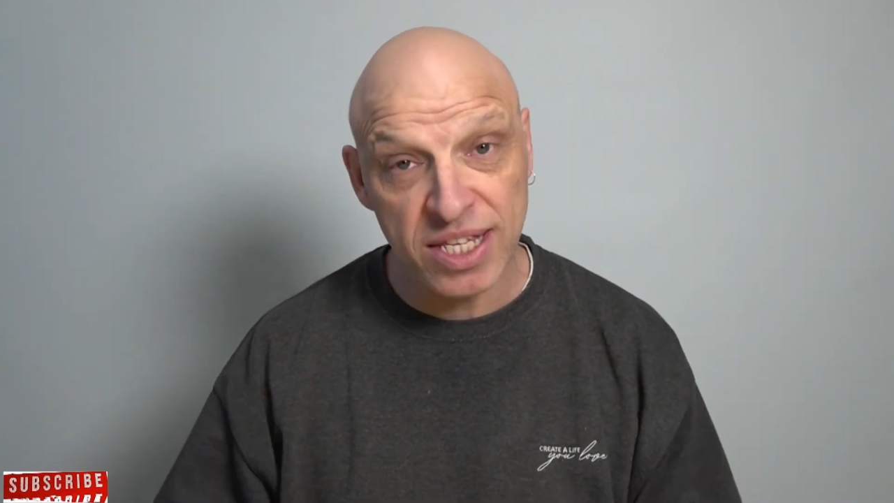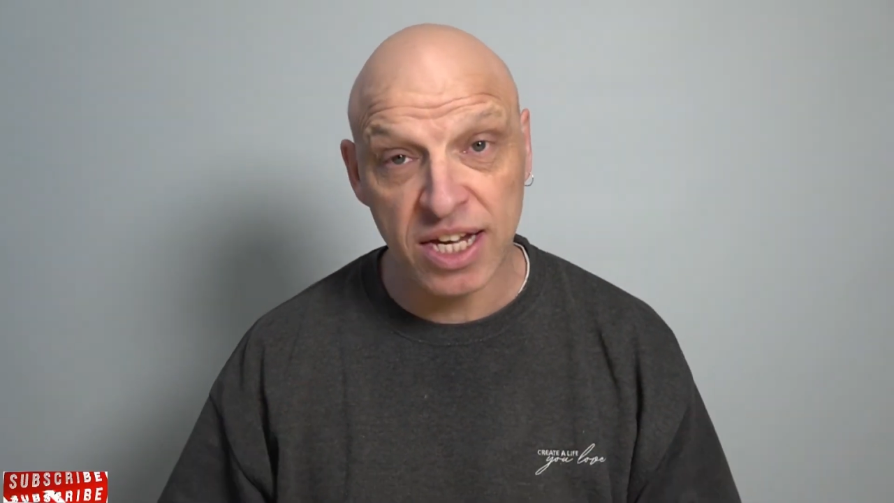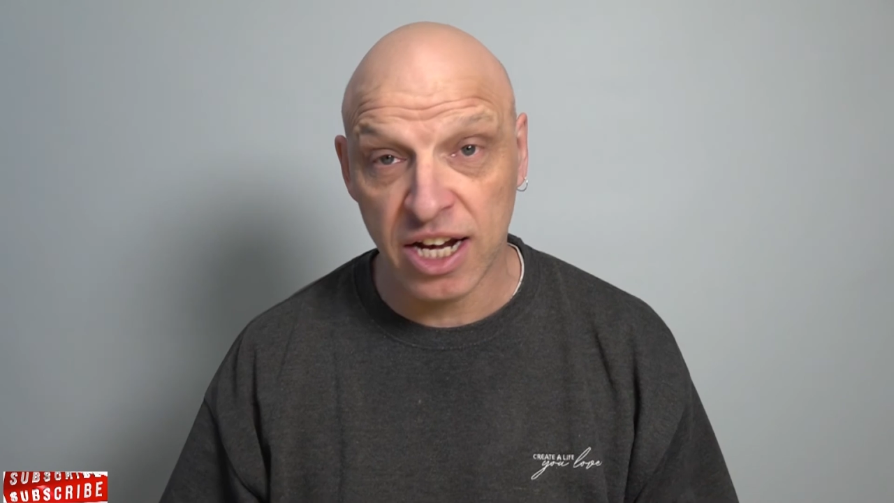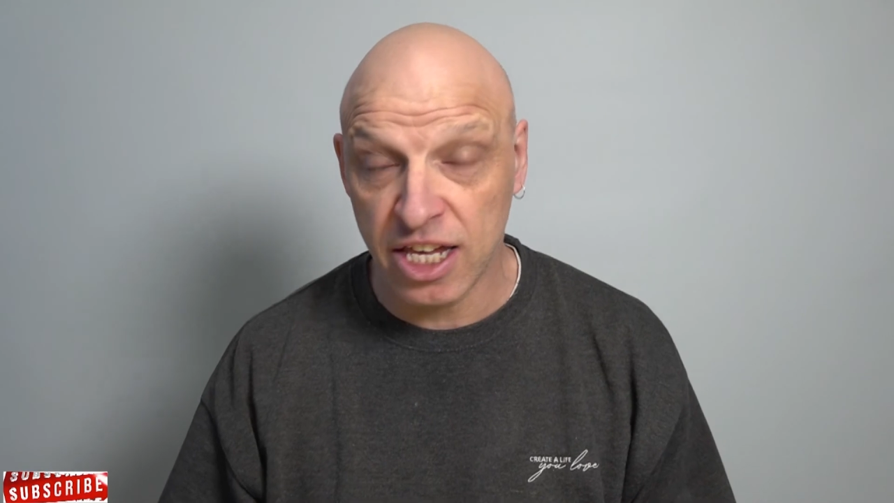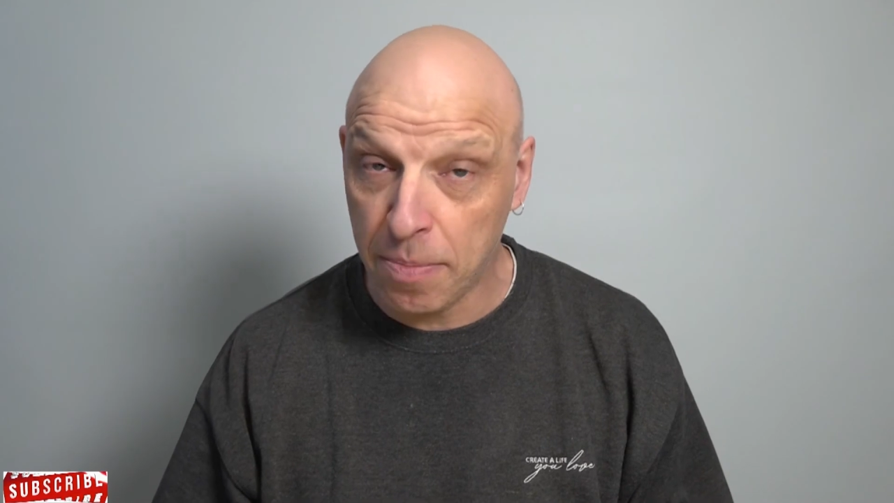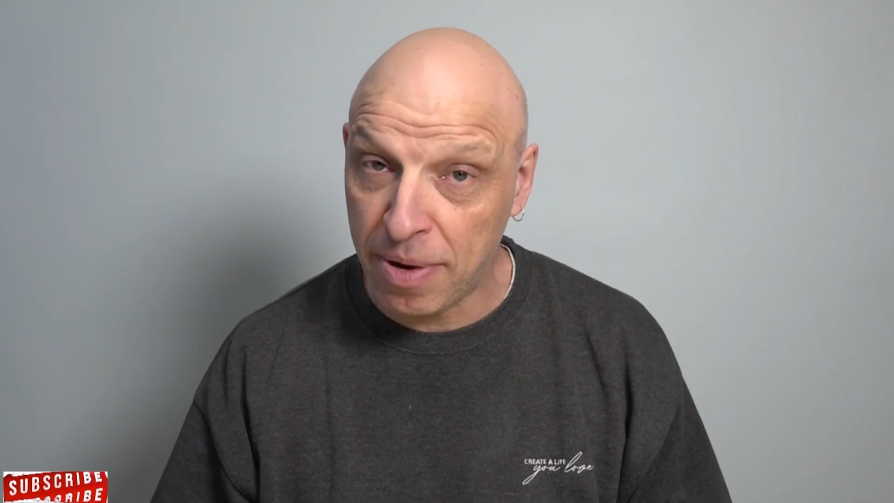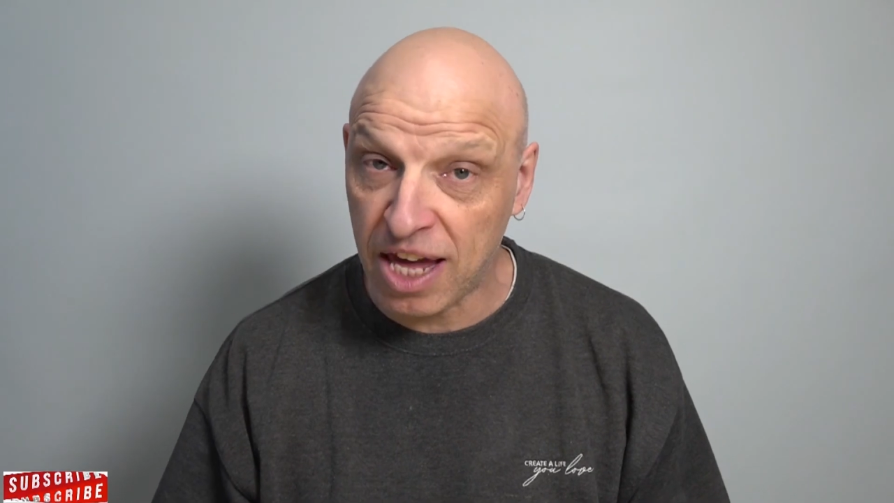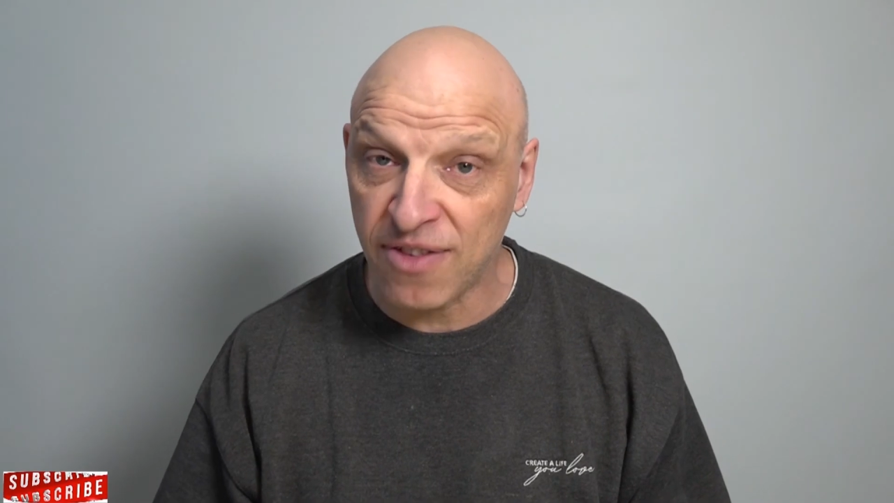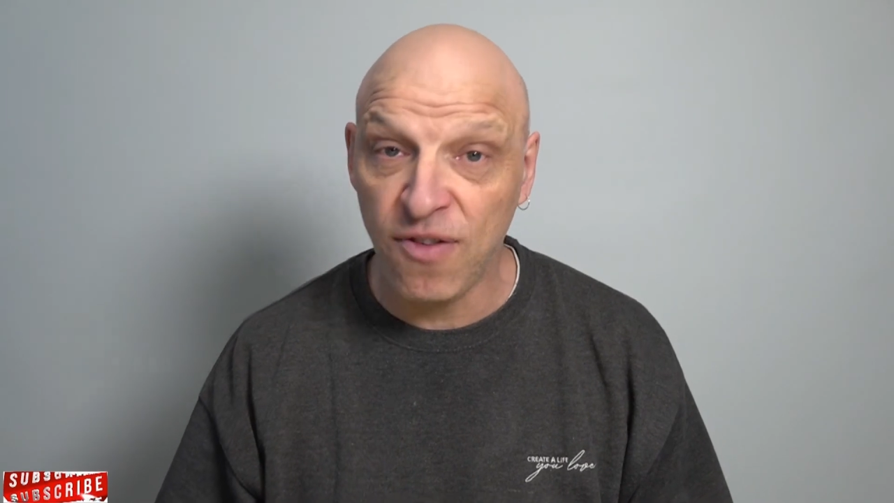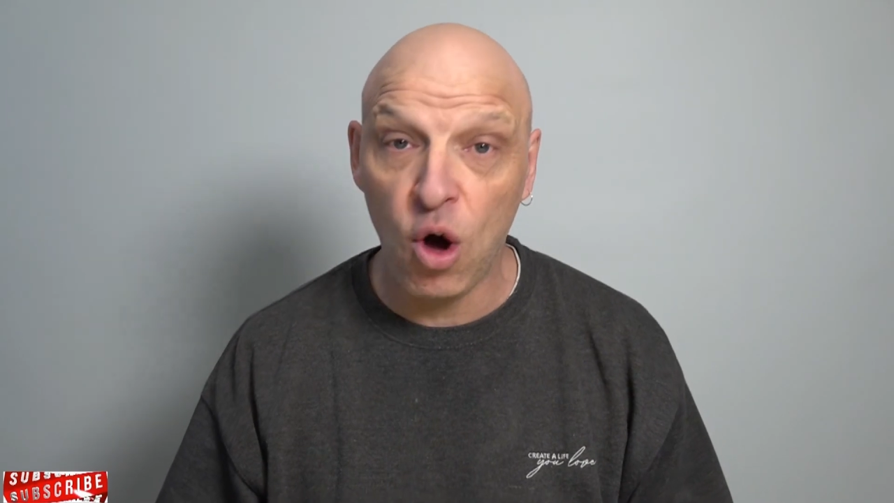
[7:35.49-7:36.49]
to clean your
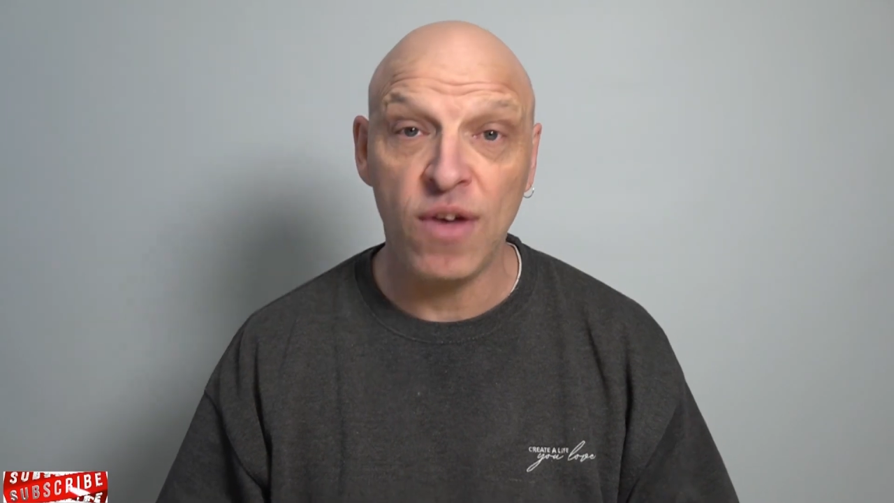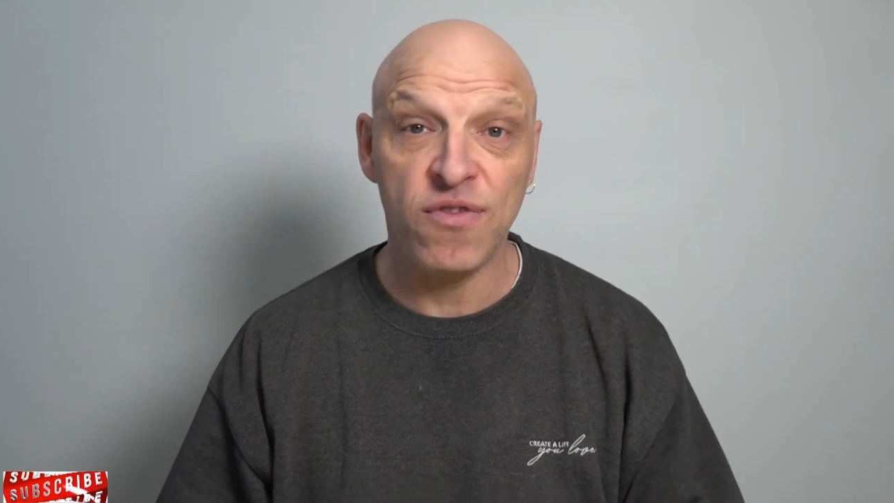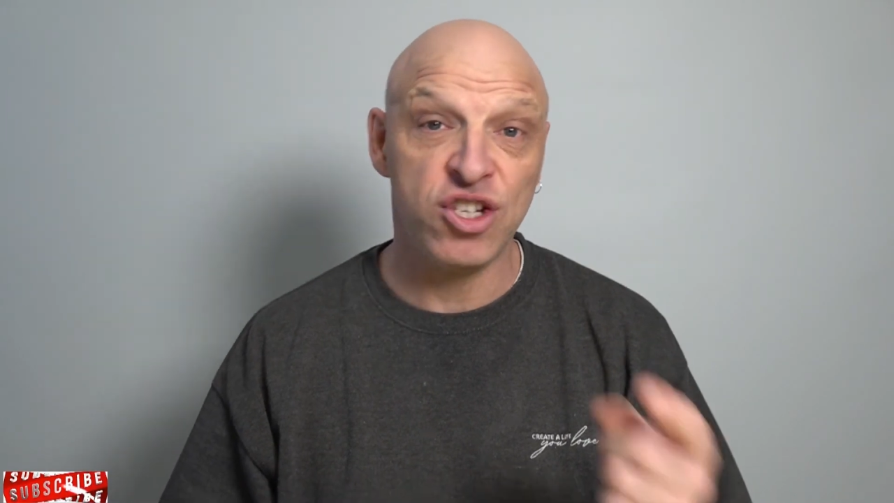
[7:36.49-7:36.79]
PS5,